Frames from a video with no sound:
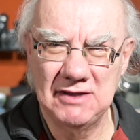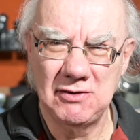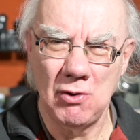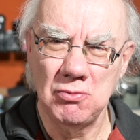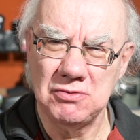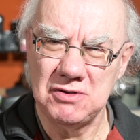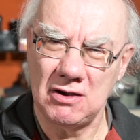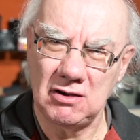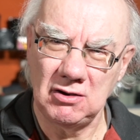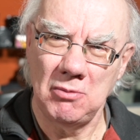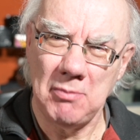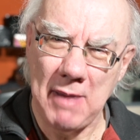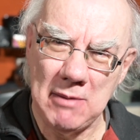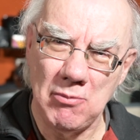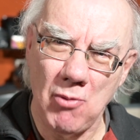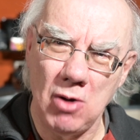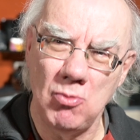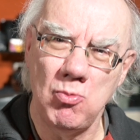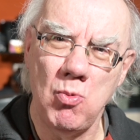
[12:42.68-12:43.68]
It's also going to
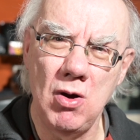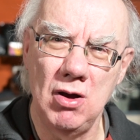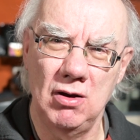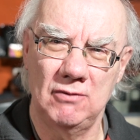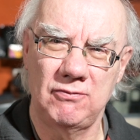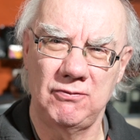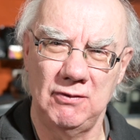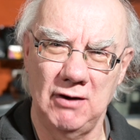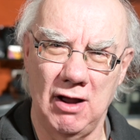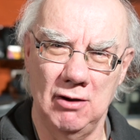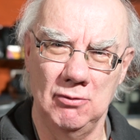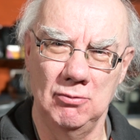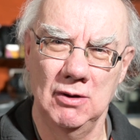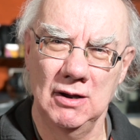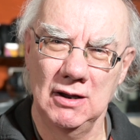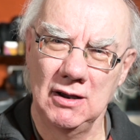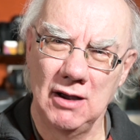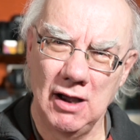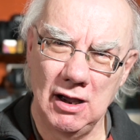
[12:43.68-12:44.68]
make my
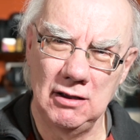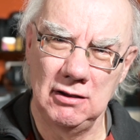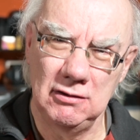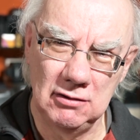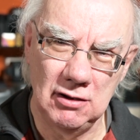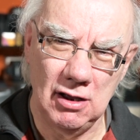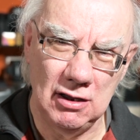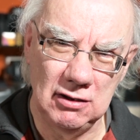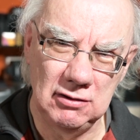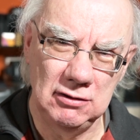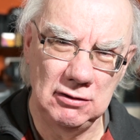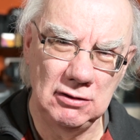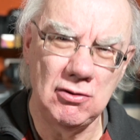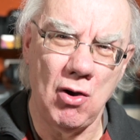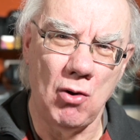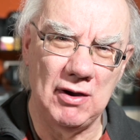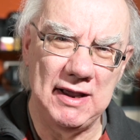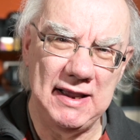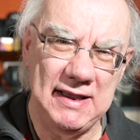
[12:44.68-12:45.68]
workflow a, a
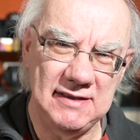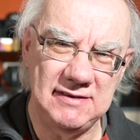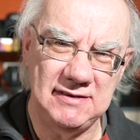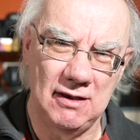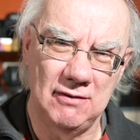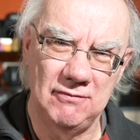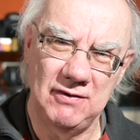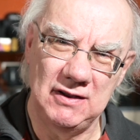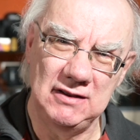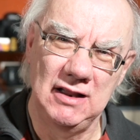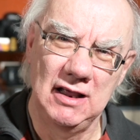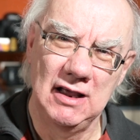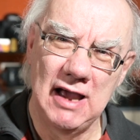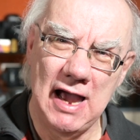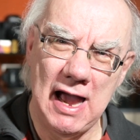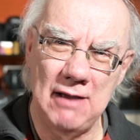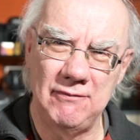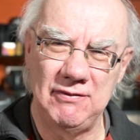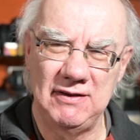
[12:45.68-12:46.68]
lot easier than
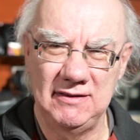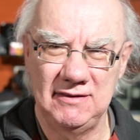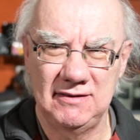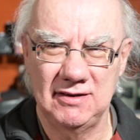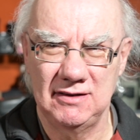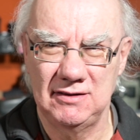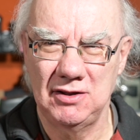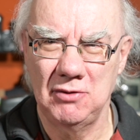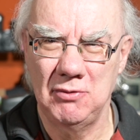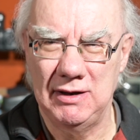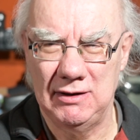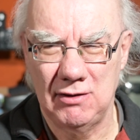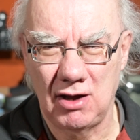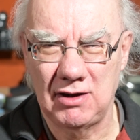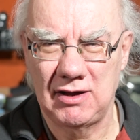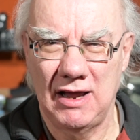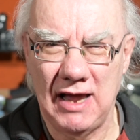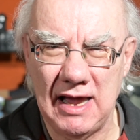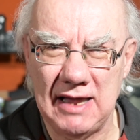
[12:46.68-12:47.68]
having to do it
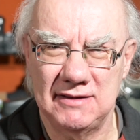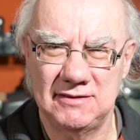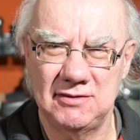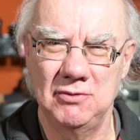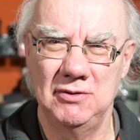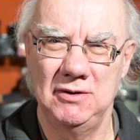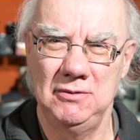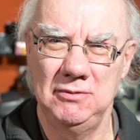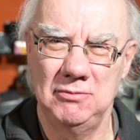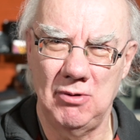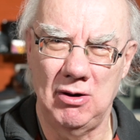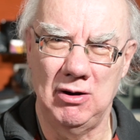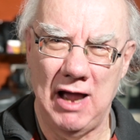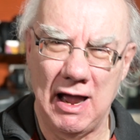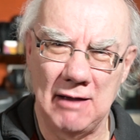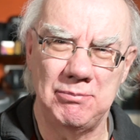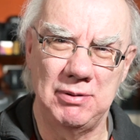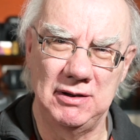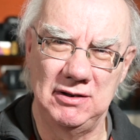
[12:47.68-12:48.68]
like I had to, well,
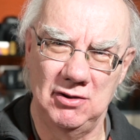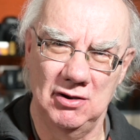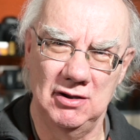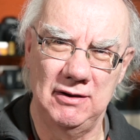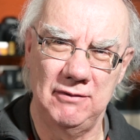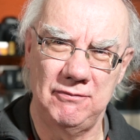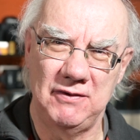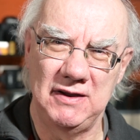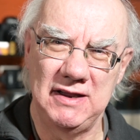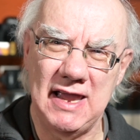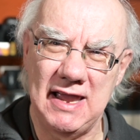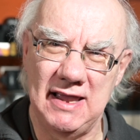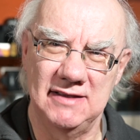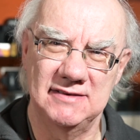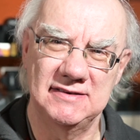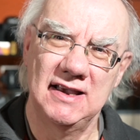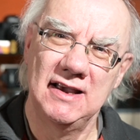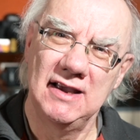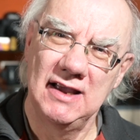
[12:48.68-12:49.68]
I have been doing it for
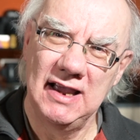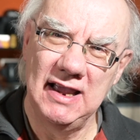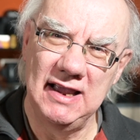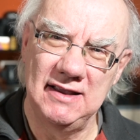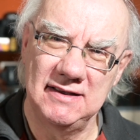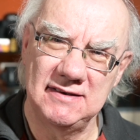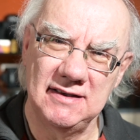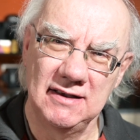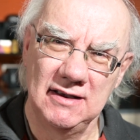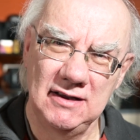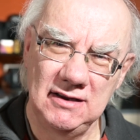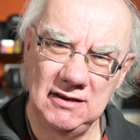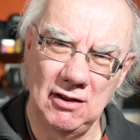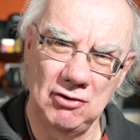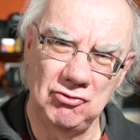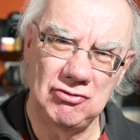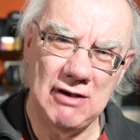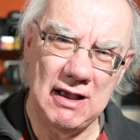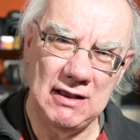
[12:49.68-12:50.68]
years. Is, you
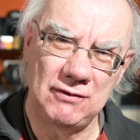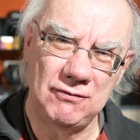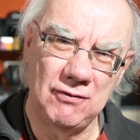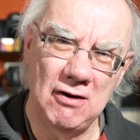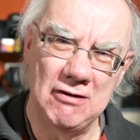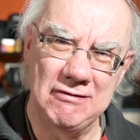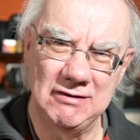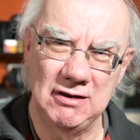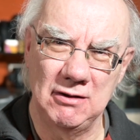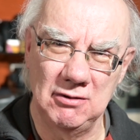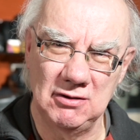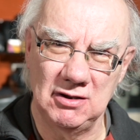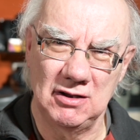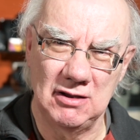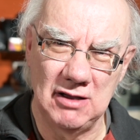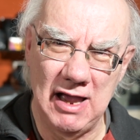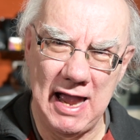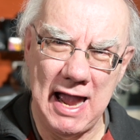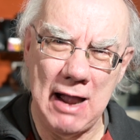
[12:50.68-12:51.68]
know,
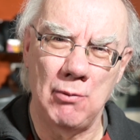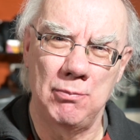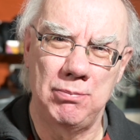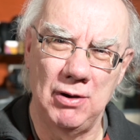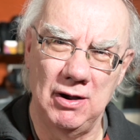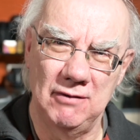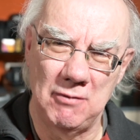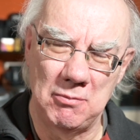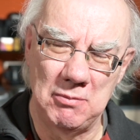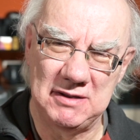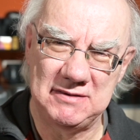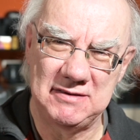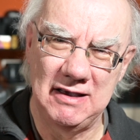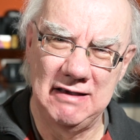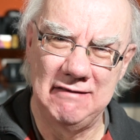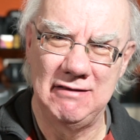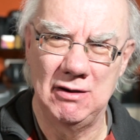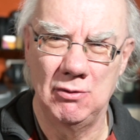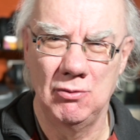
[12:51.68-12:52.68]
transferring the output of the
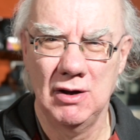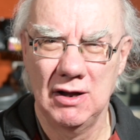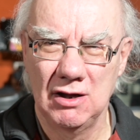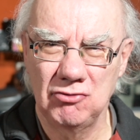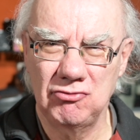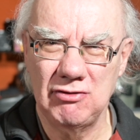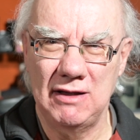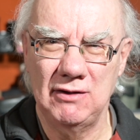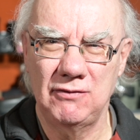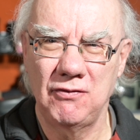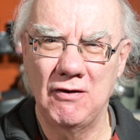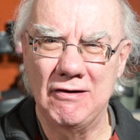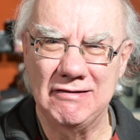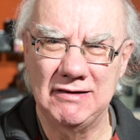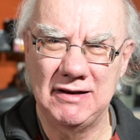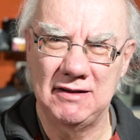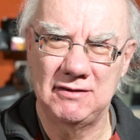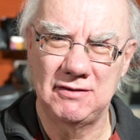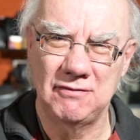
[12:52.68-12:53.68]
material,
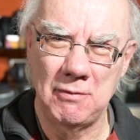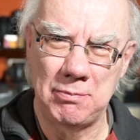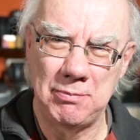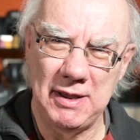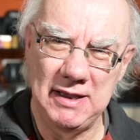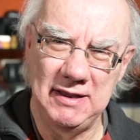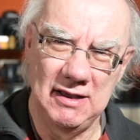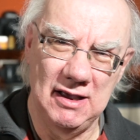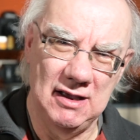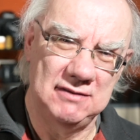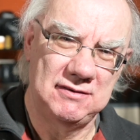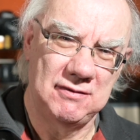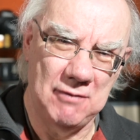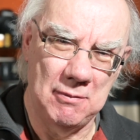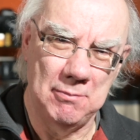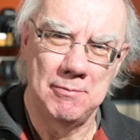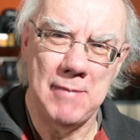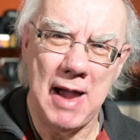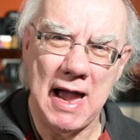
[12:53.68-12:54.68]
transferring it to the, P, uh, to
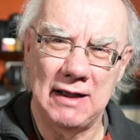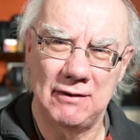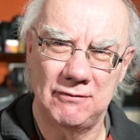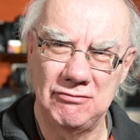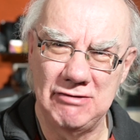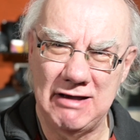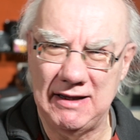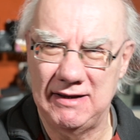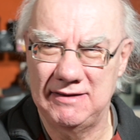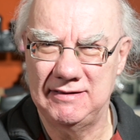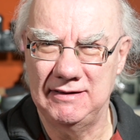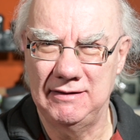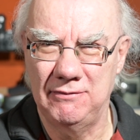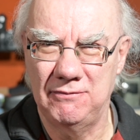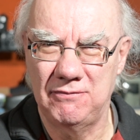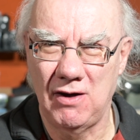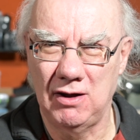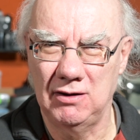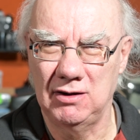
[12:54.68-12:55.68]
the Mac for editing
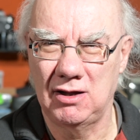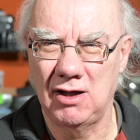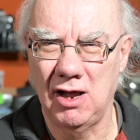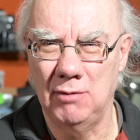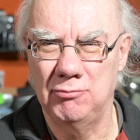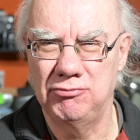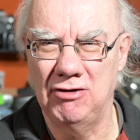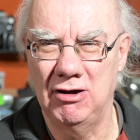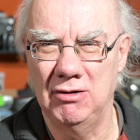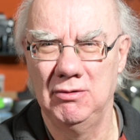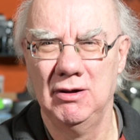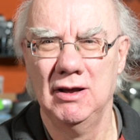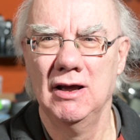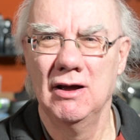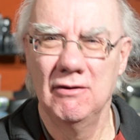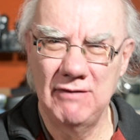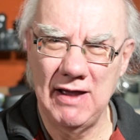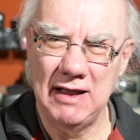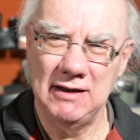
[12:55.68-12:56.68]
in Final Cut Pro,
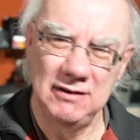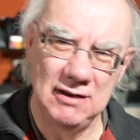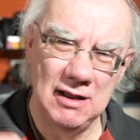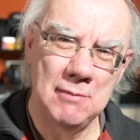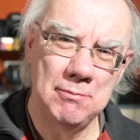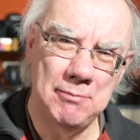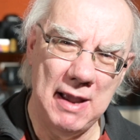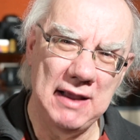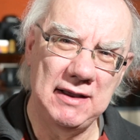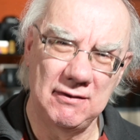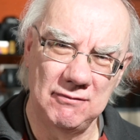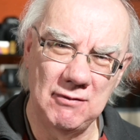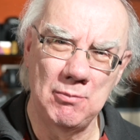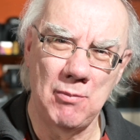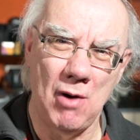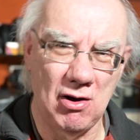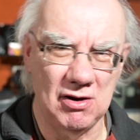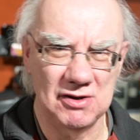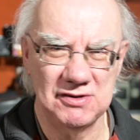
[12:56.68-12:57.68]
then making
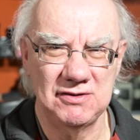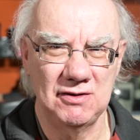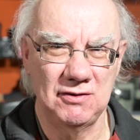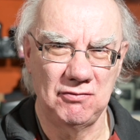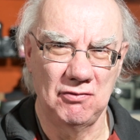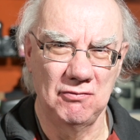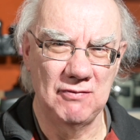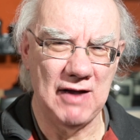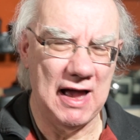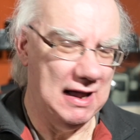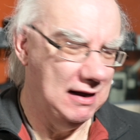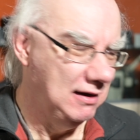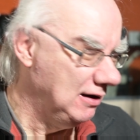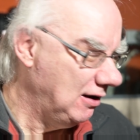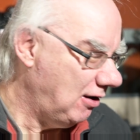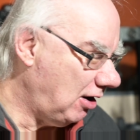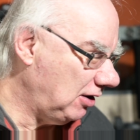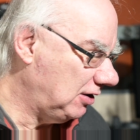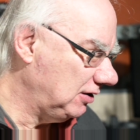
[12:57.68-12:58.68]
the masters from that.
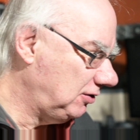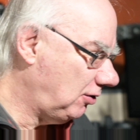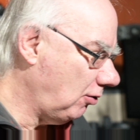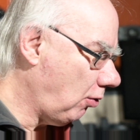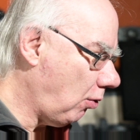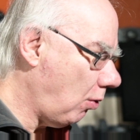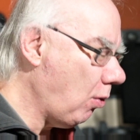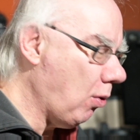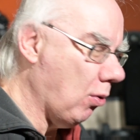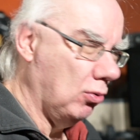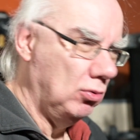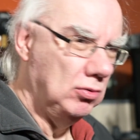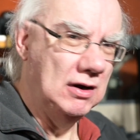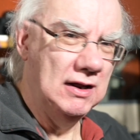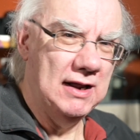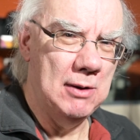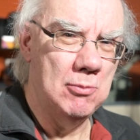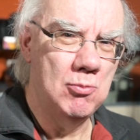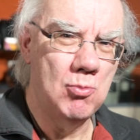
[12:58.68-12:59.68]
I can do it
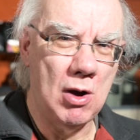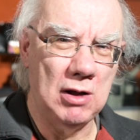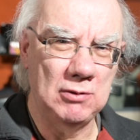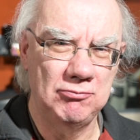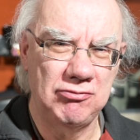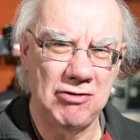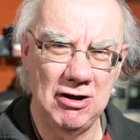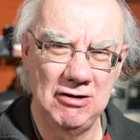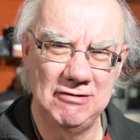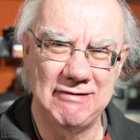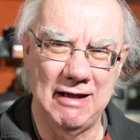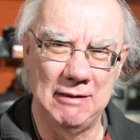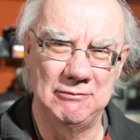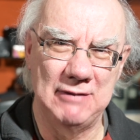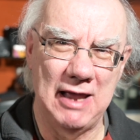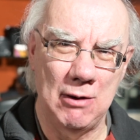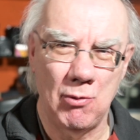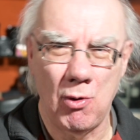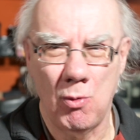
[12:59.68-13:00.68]
all in one
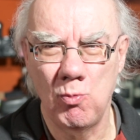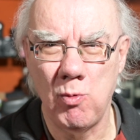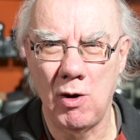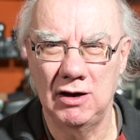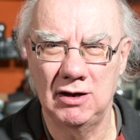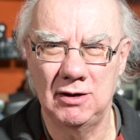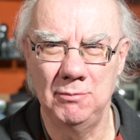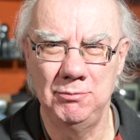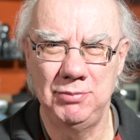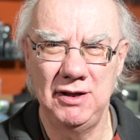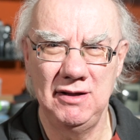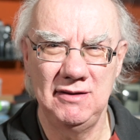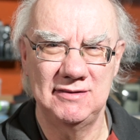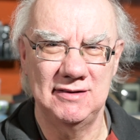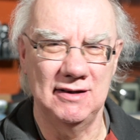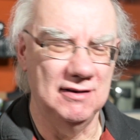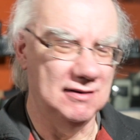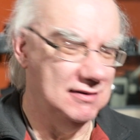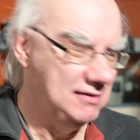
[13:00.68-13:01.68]
program now on one
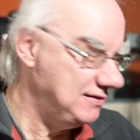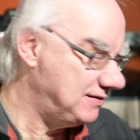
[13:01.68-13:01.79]
computer.